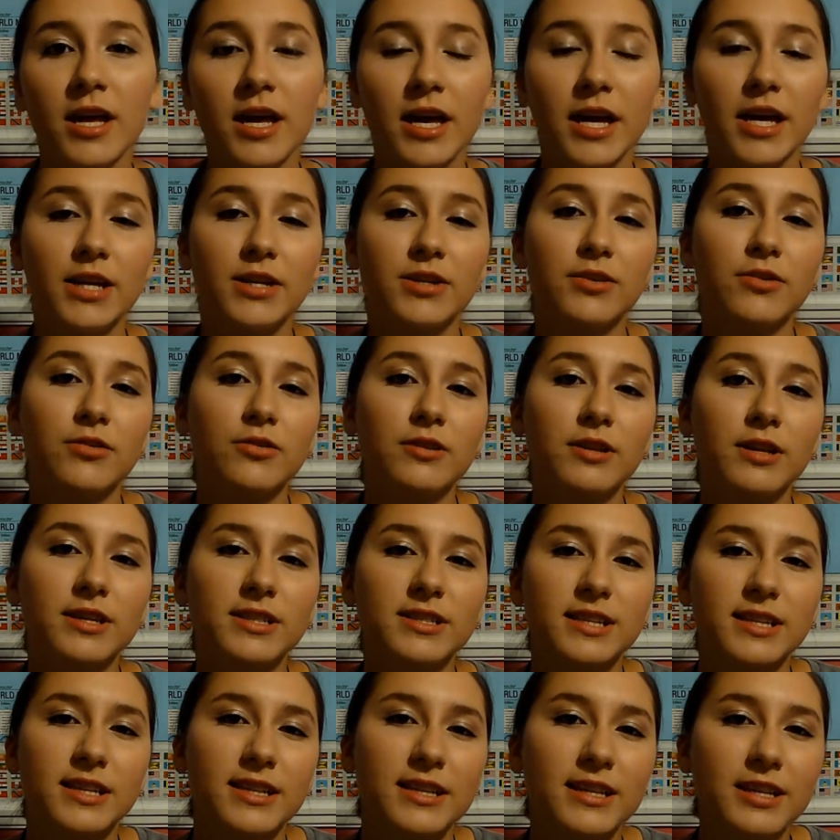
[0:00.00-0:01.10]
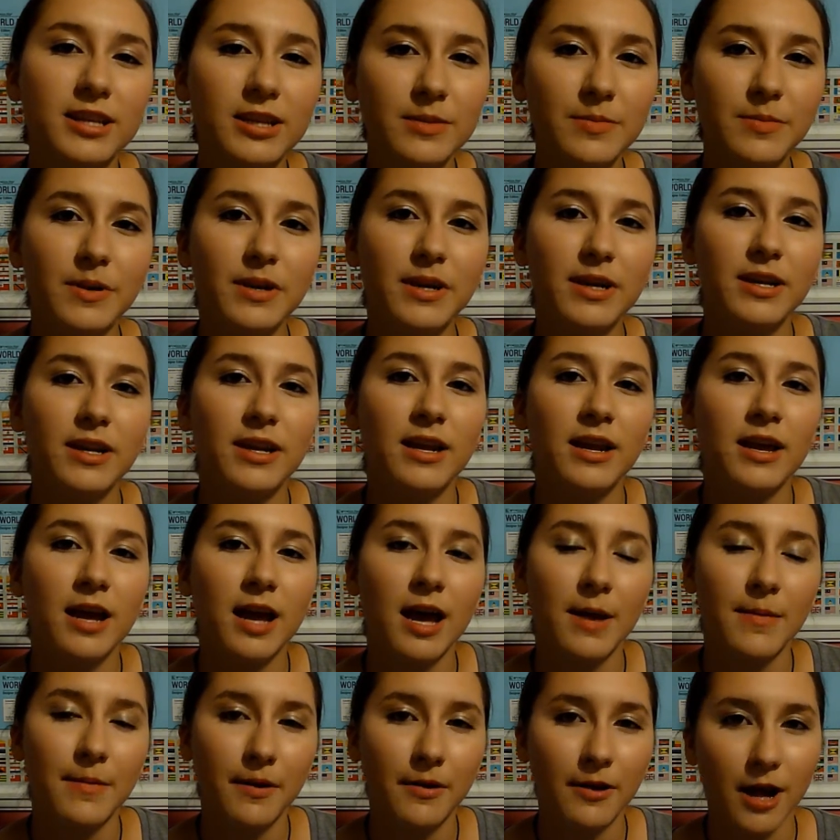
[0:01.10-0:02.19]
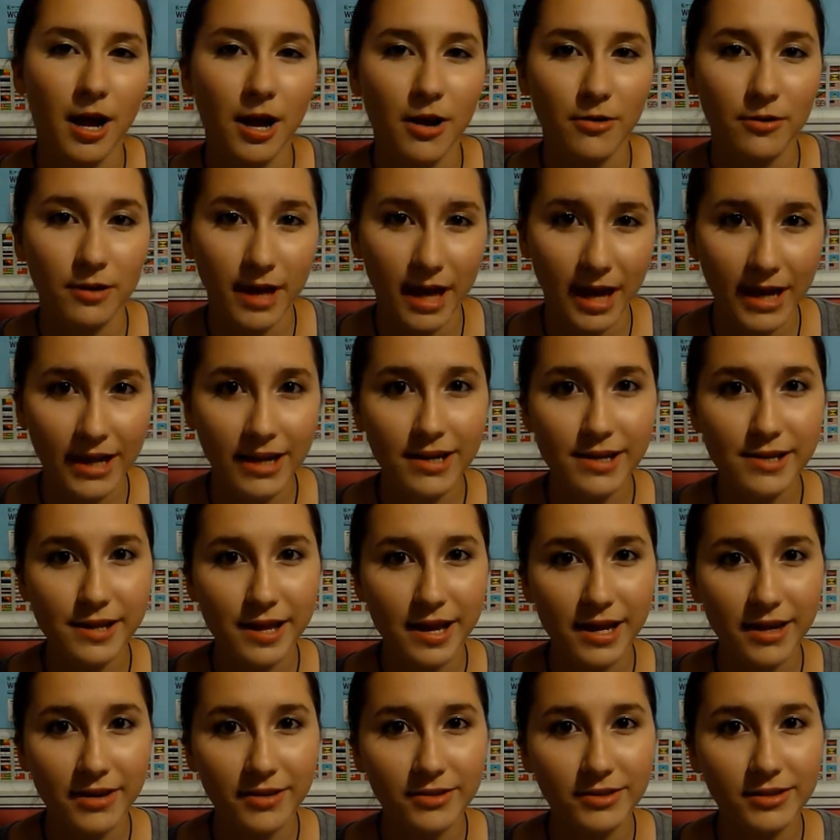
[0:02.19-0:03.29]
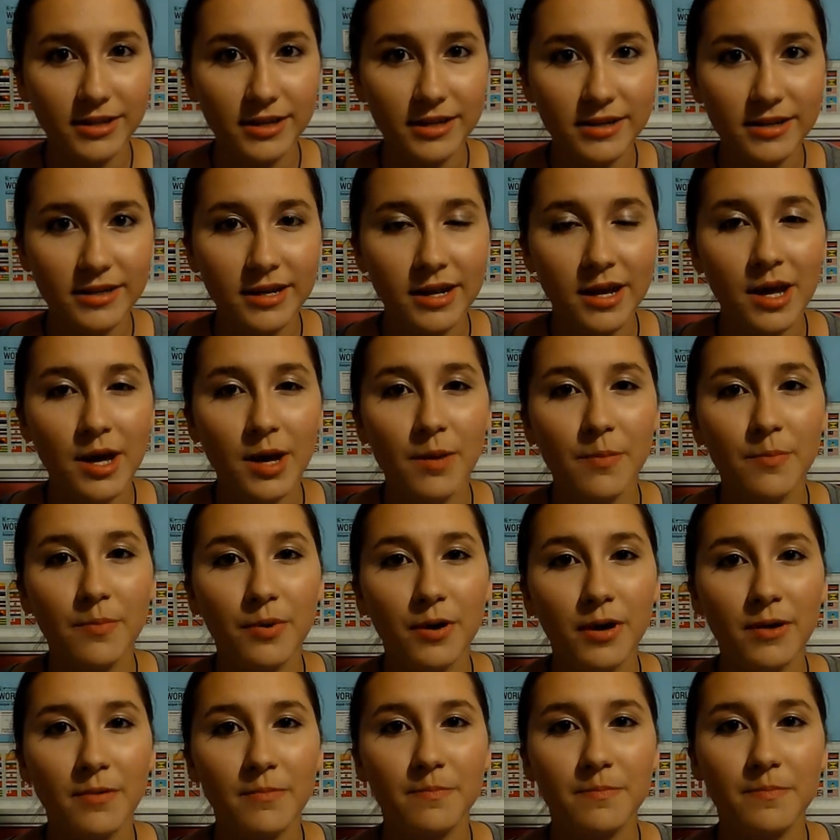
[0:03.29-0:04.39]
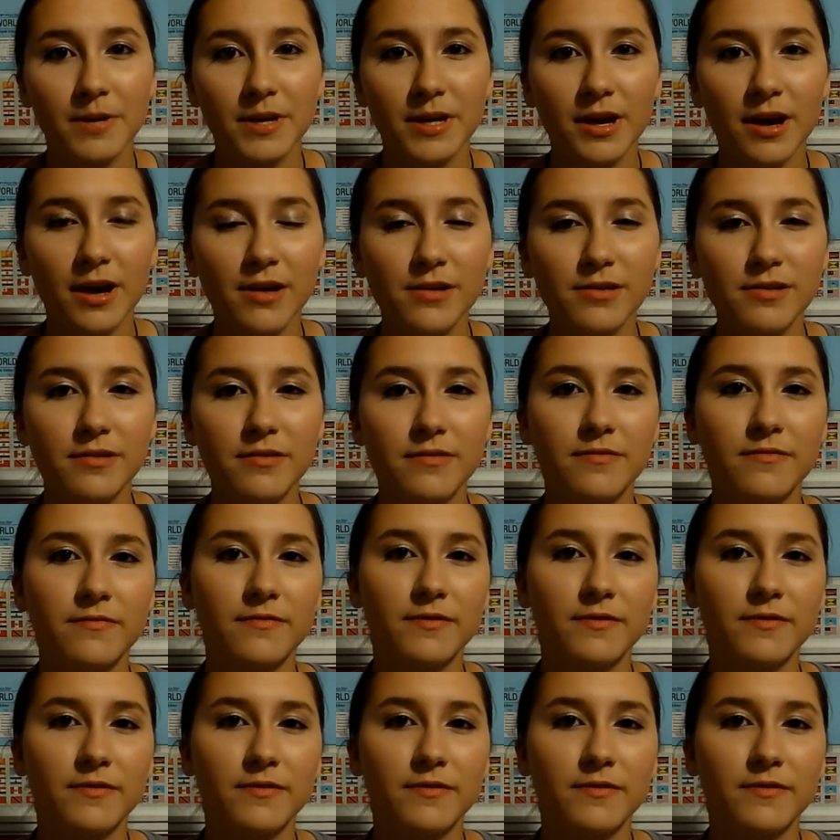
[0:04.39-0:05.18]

It told us a little bit about how Cadence handled it, but because of